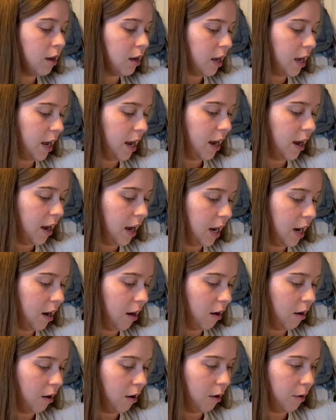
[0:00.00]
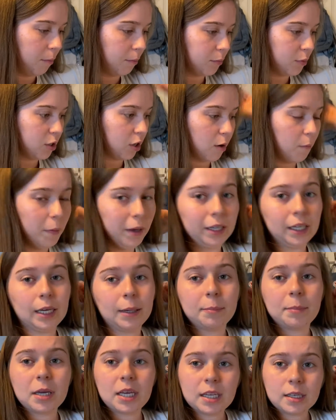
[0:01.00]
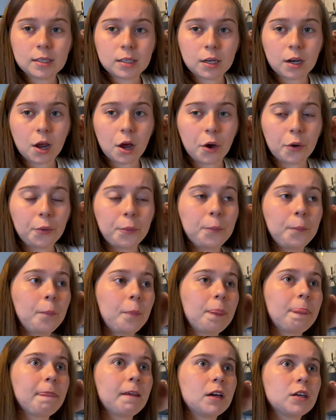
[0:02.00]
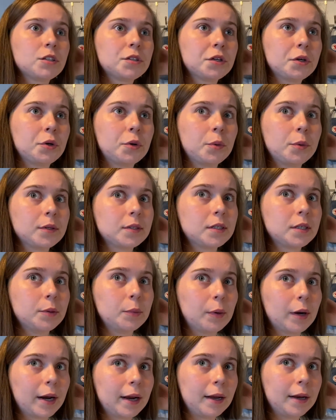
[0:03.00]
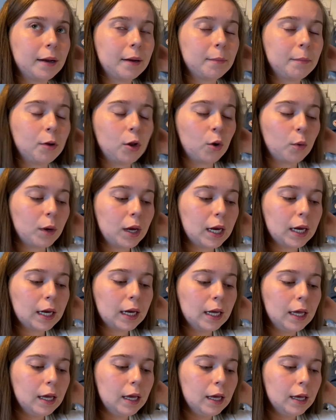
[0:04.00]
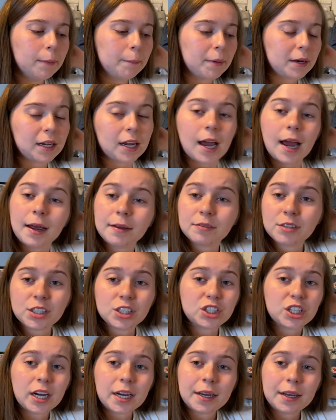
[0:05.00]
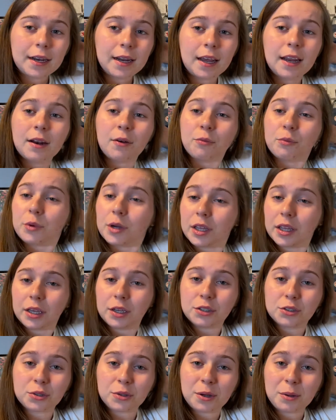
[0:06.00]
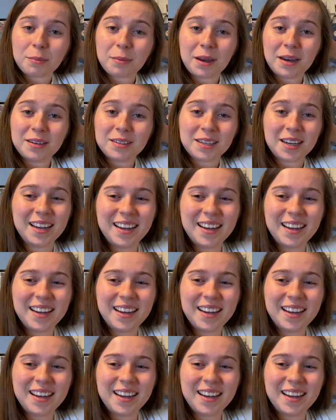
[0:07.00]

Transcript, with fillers: and um, start making pizza dough. So we'll see what I end up doing. But yeah, just checking in. Really enjoying painting,